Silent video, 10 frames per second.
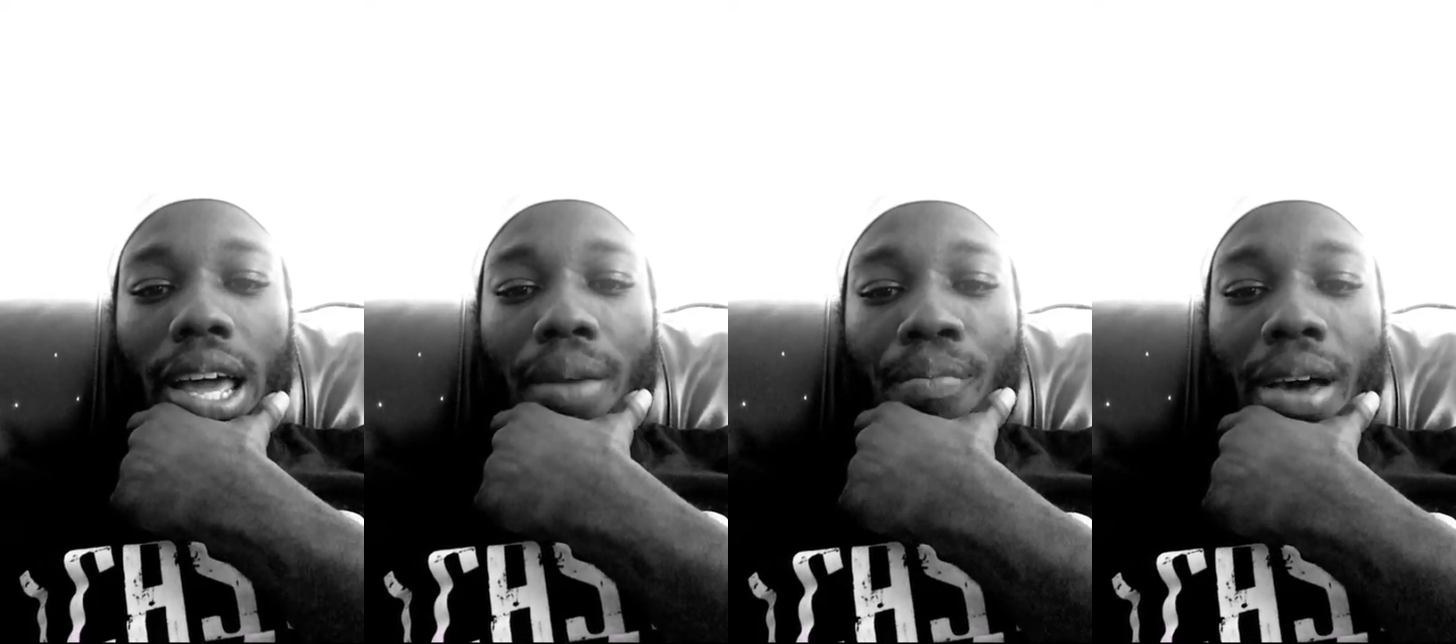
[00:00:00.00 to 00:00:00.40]

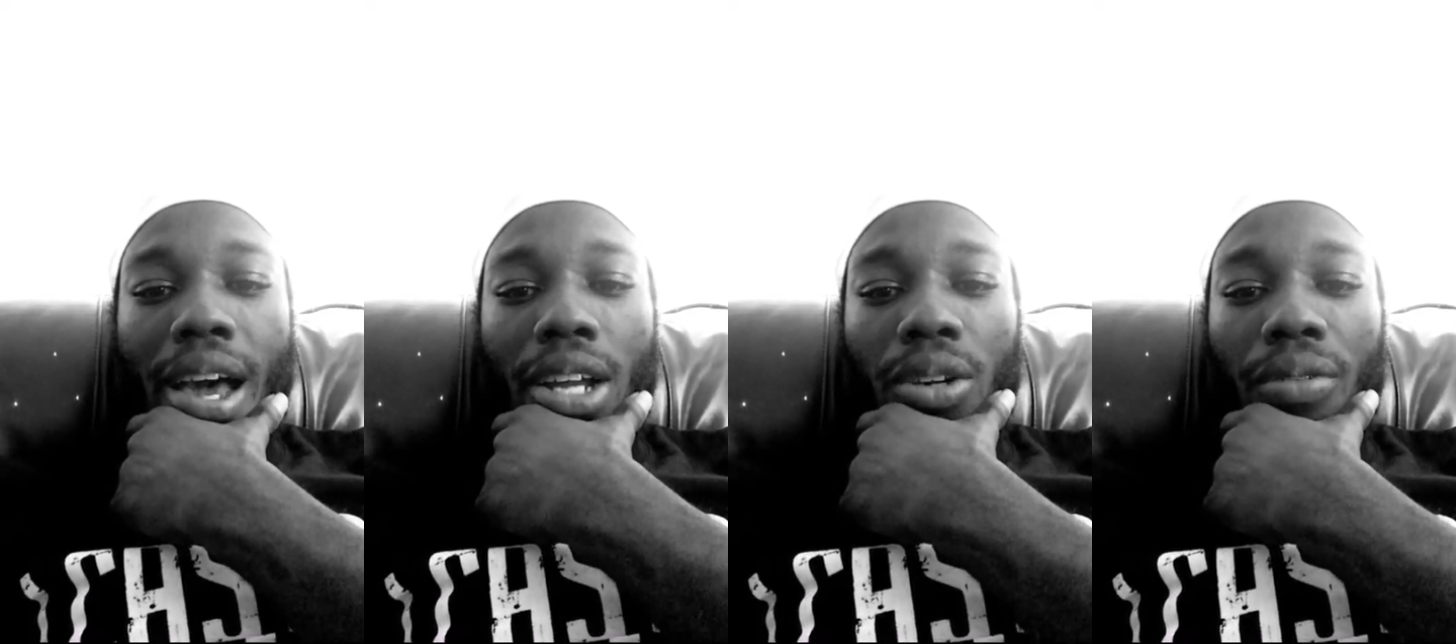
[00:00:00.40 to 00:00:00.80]
a
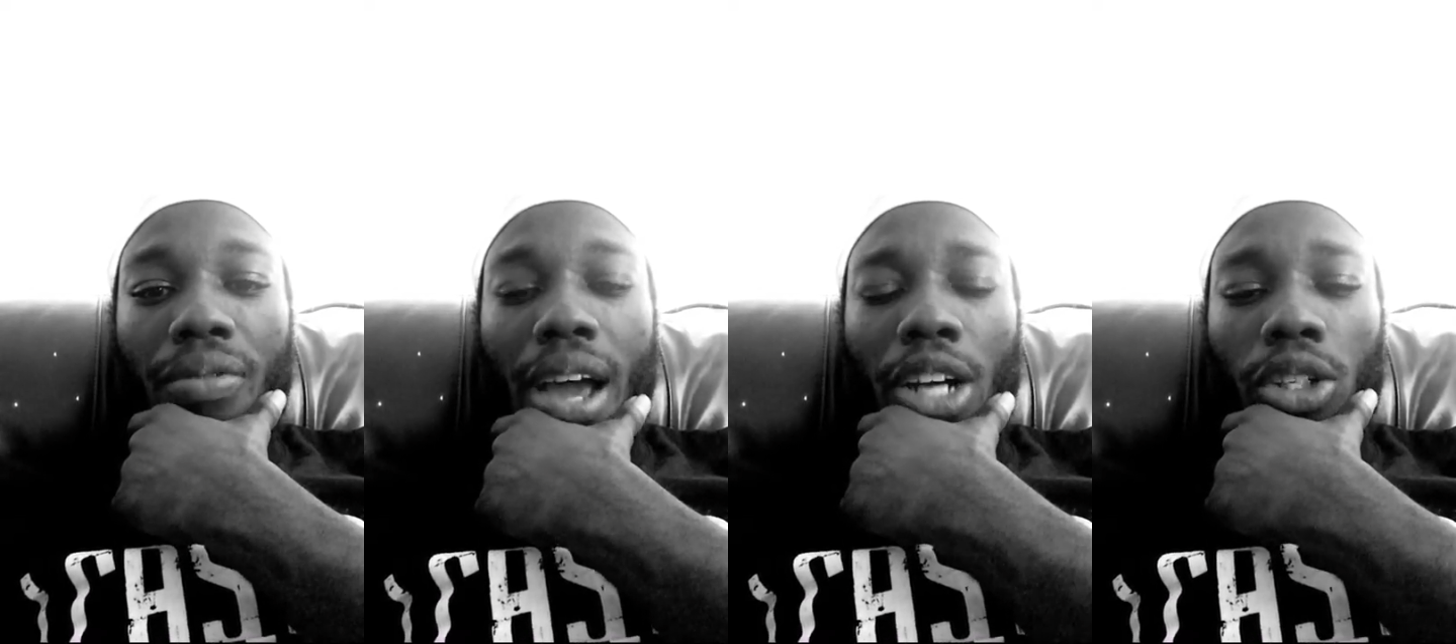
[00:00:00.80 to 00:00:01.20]

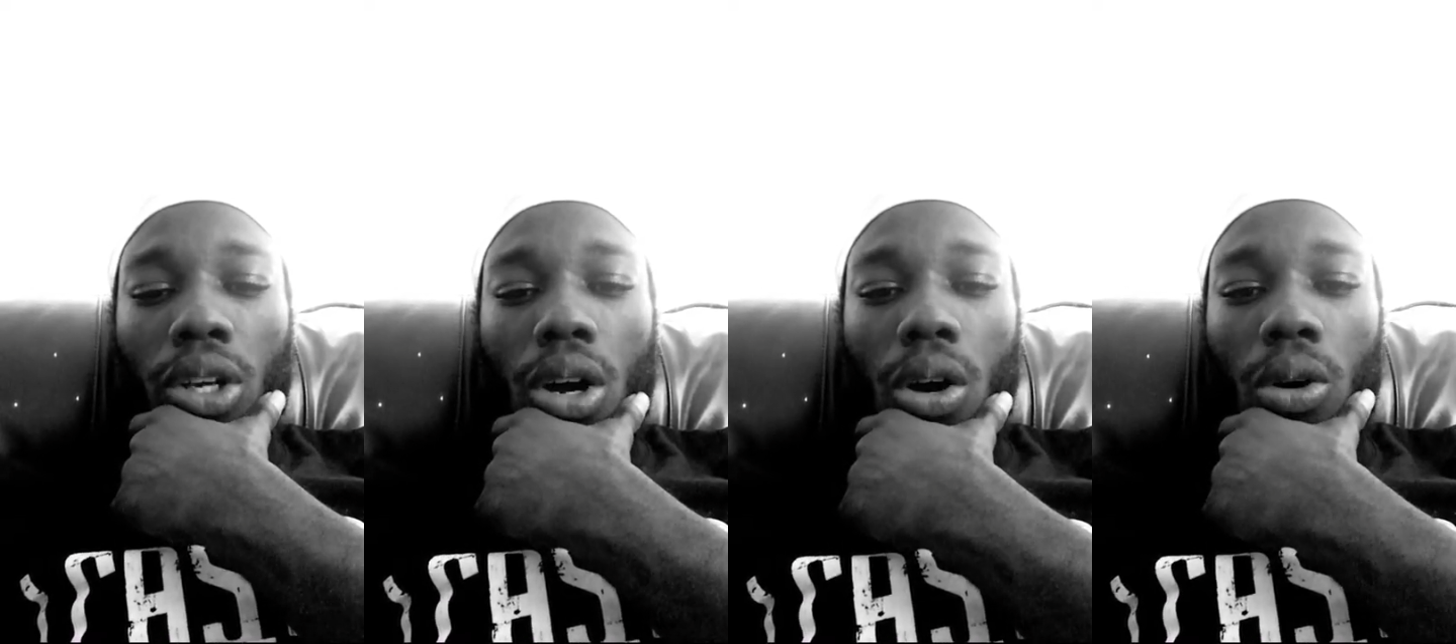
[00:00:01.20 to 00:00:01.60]
manufactured
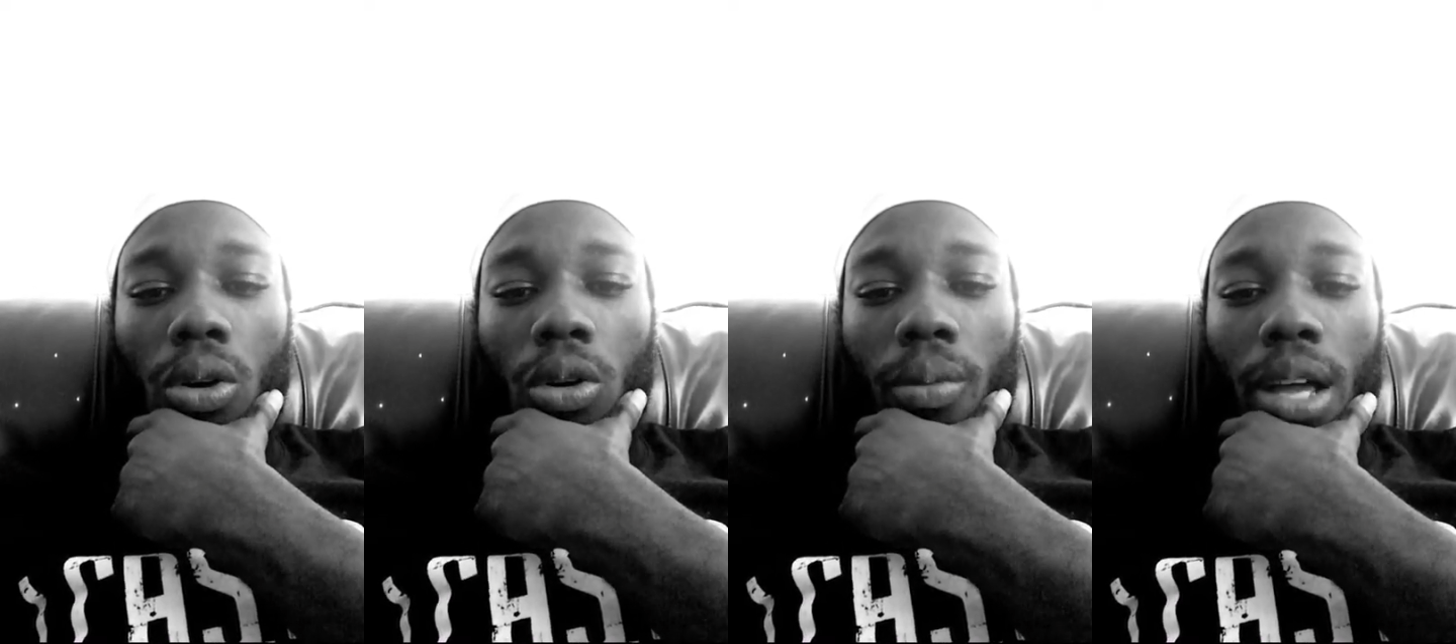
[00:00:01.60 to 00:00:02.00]

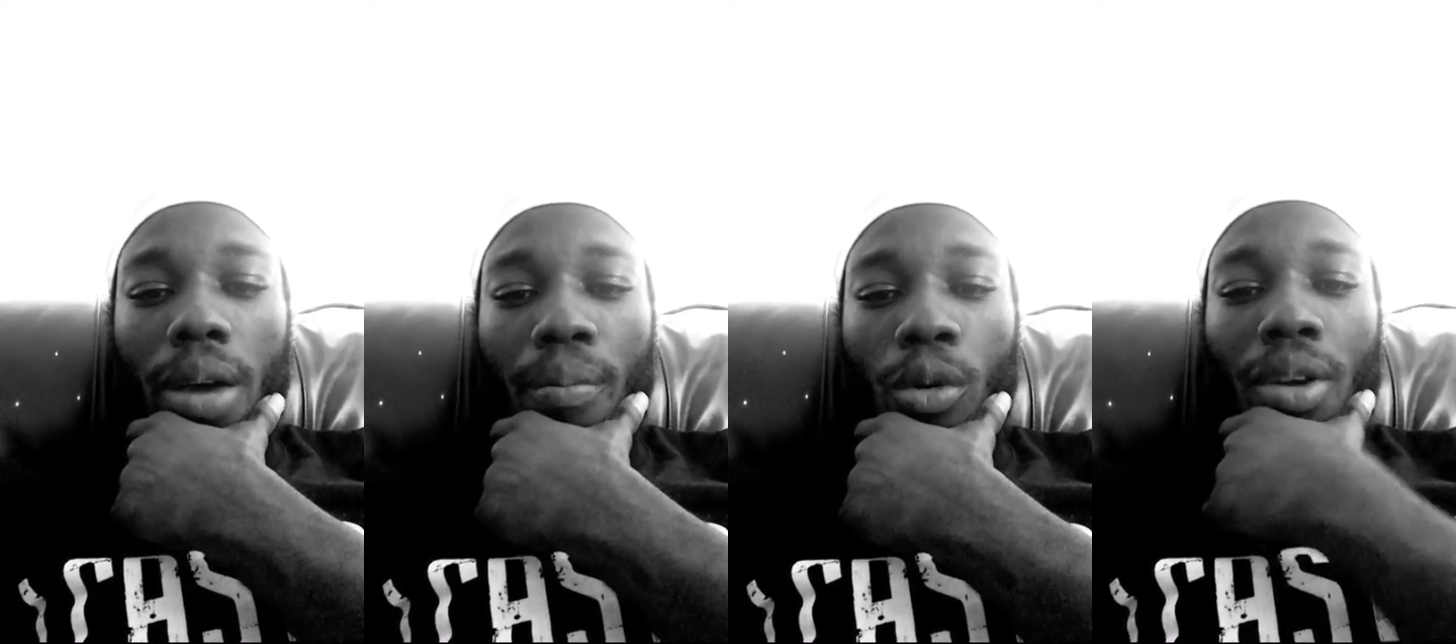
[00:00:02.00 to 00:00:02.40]
home
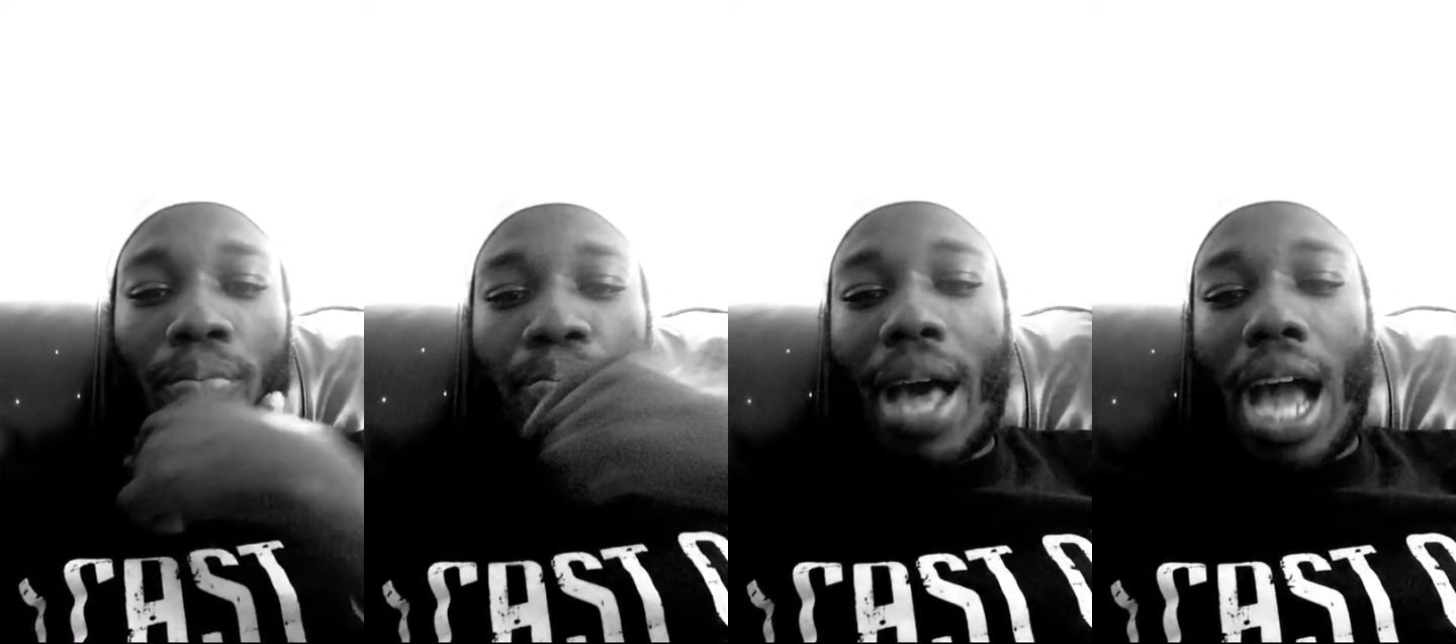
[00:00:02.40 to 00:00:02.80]
and
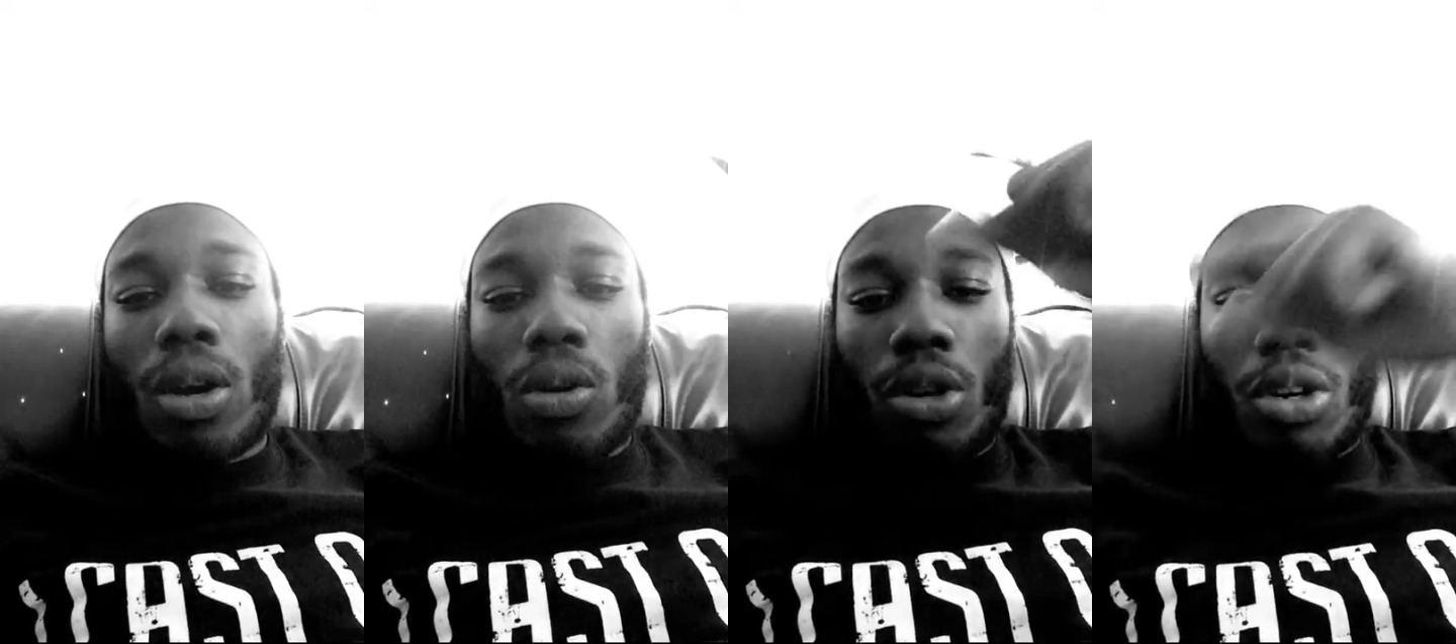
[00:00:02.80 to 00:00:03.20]
moving
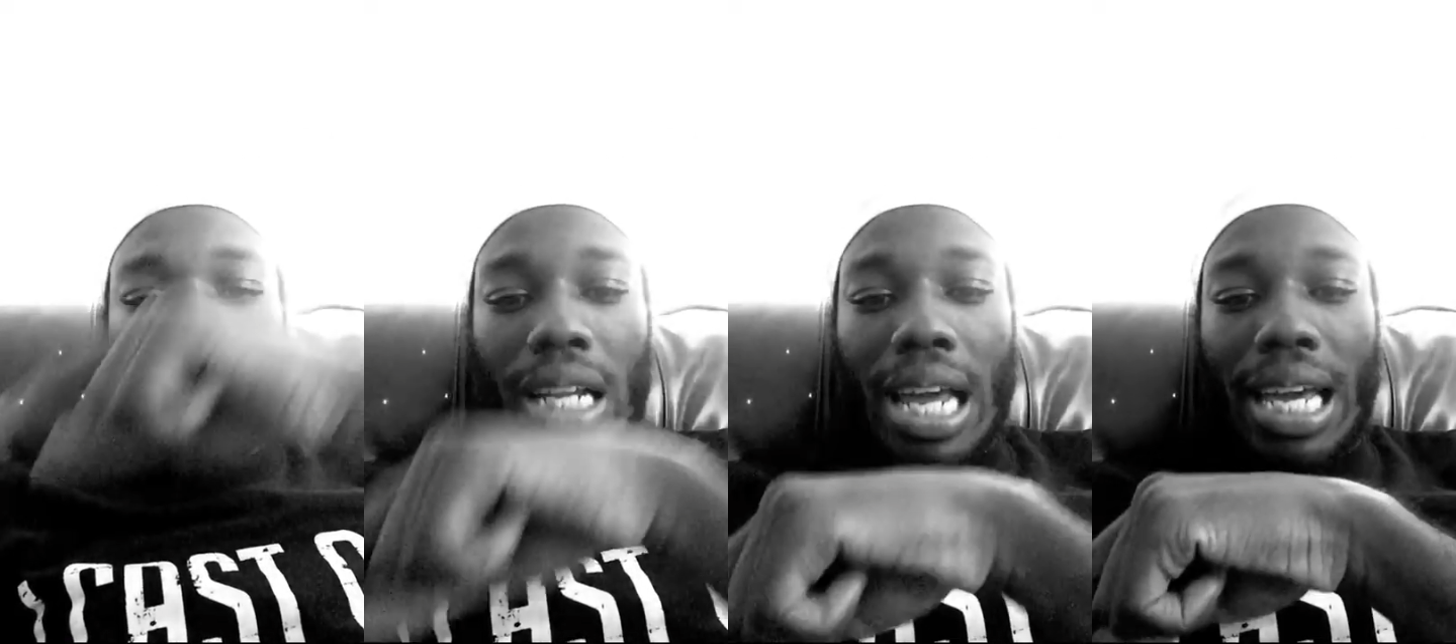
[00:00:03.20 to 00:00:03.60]
back on
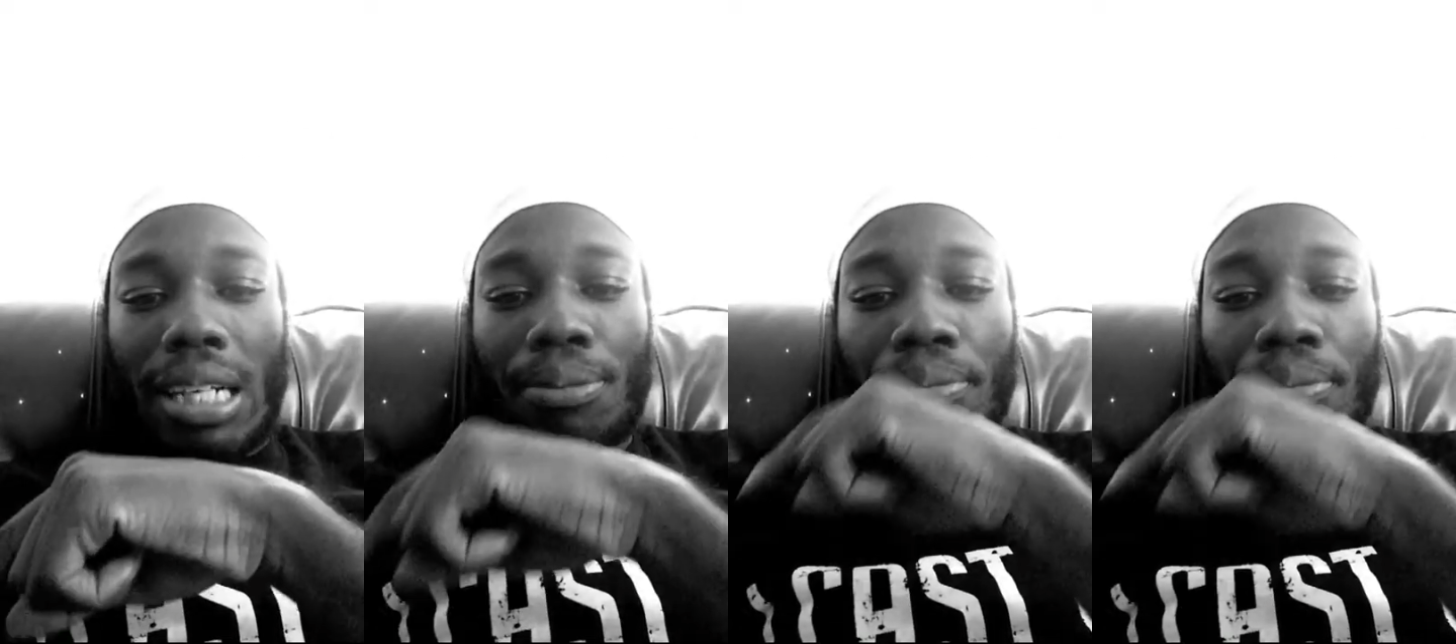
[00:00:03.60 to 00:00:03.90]
her land.